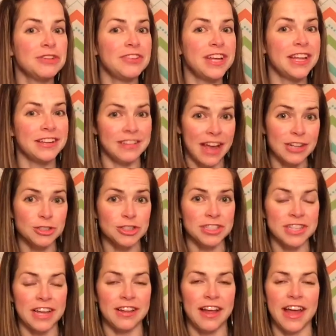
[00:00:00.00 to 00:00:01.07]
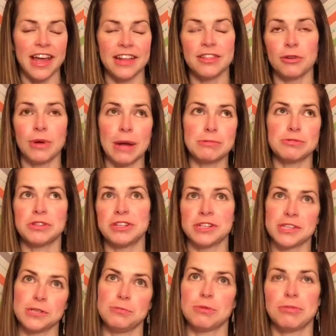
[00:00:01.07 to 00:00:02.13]
of it in natural daylight. The wraps will look
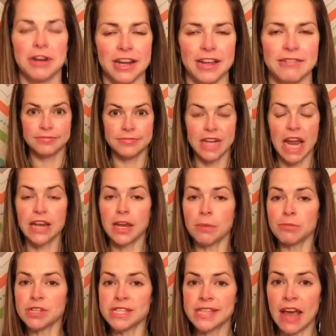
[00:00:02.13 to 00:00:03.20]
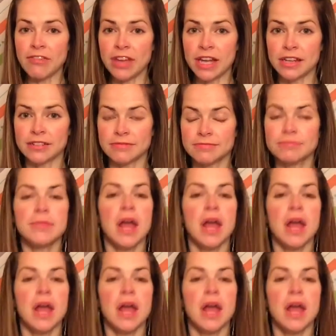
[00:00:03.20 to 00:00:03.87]
super pretty. Number 7,